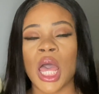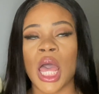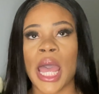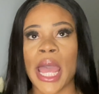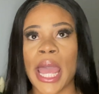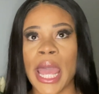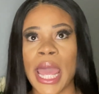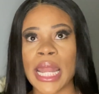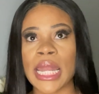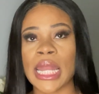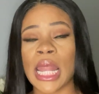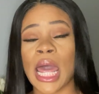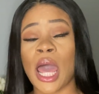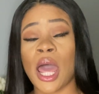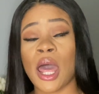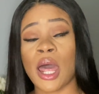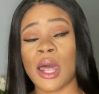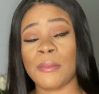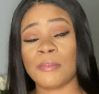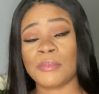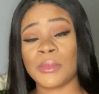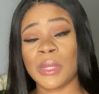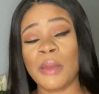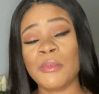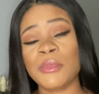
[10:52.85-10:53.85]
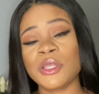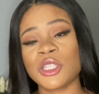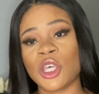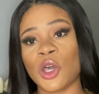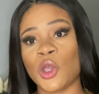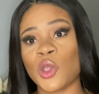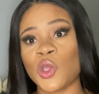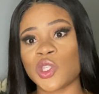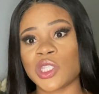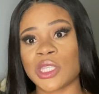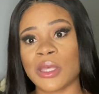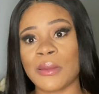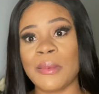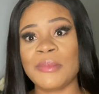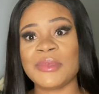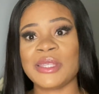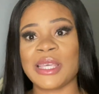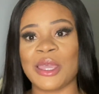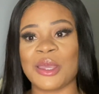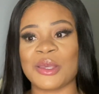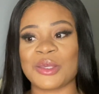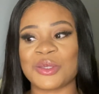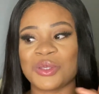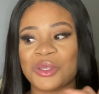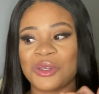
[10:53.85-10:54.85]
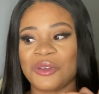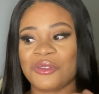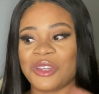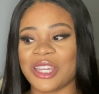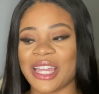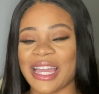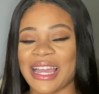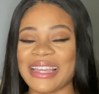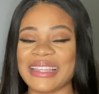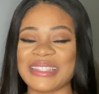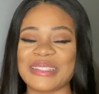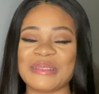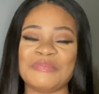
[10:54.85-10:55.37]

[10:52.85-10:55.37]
And let me tell you a story, guys.